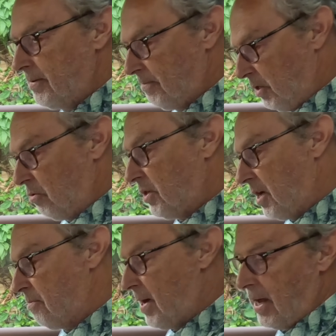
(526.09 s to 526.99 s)
It will go
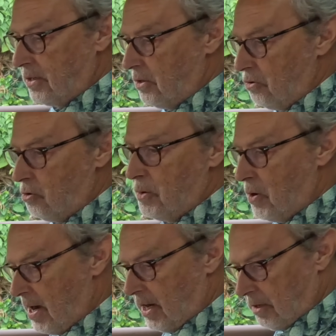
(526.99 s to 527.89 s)
back to normal,
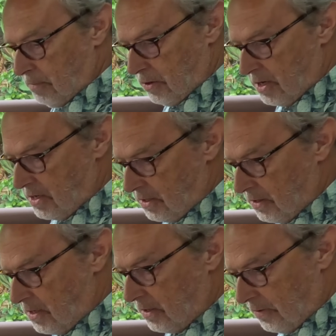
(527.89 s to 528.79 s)
and I can put heated
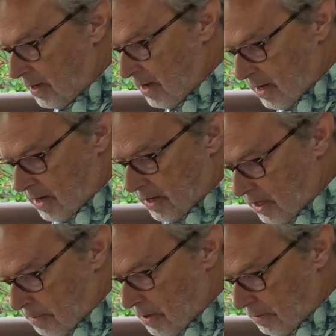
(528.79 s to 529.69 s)
seats on there,
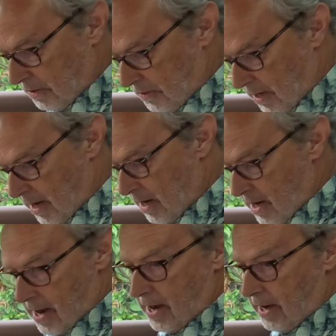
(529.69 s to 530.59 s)
cup holders there,
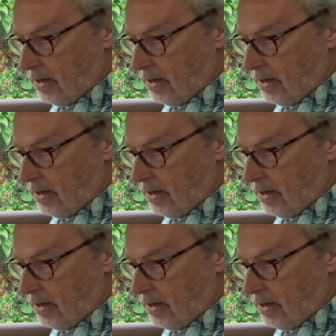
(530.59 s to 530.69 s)
and